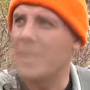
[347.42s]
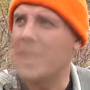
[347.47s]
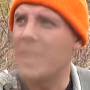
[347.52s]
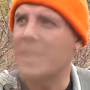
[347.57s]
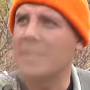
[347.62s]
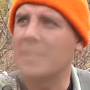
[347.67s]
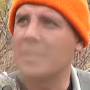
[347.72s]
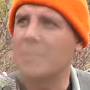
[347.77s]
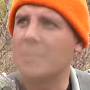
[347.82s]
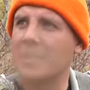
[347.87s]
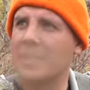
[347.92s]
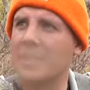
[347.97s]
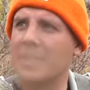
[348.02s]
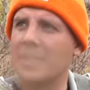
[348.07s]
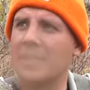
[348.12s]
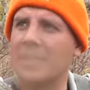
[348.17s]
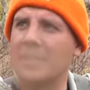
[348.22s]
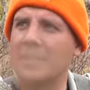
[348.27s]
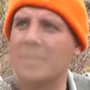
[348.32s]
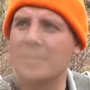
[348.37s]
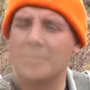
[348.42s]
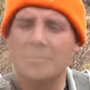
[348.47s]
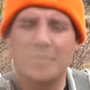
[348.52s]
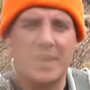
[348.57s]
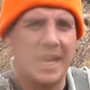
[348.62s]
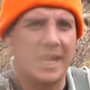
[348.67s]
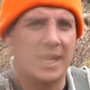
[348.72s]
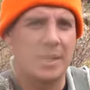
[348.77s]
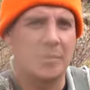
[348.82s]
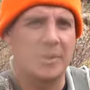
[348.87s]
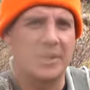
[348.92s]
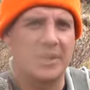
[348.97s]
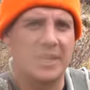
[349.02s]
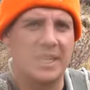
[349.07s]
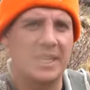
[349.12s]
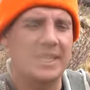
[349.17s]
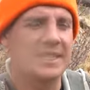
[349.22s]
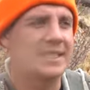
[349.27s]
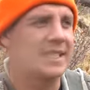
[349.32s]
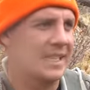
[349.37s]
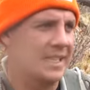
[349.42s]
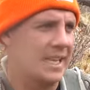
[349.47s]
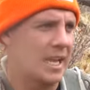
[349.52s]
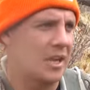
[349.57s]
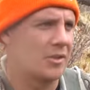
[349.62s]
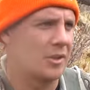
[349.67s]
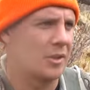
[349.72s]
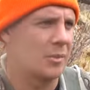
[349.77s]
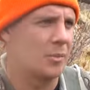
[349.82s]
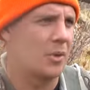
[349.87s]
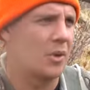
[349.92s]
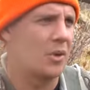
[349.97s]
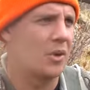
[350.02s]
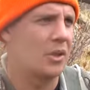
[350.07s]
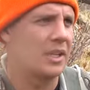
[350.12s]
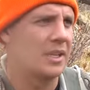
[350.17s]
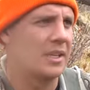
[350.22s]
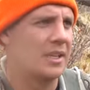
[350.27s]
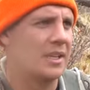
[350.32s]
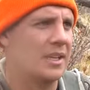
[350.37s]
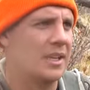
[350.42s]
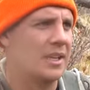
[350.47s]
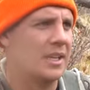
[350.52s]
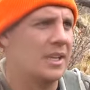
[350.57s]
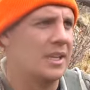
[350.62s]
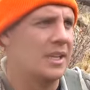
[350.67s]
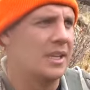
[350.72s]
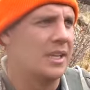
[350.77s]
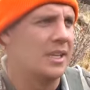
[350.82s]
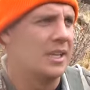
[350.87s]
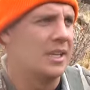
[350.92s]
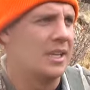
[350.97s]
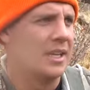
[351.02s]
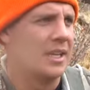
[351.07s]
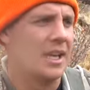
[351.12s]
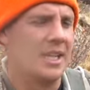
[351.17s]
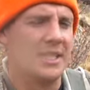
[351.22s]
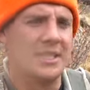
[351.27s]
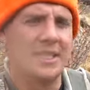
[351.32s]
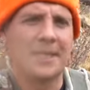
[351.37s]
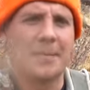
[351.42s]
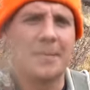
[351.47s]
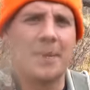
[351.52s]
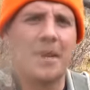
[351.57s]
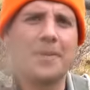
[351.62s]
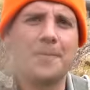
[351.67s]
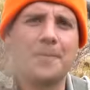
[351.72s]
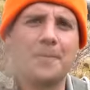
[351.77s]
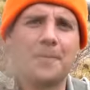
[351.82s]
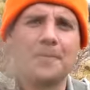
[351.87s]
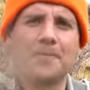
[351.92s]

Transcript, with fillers: back in. We're gonna pack up our things, get down to the bull, and uh, check him out.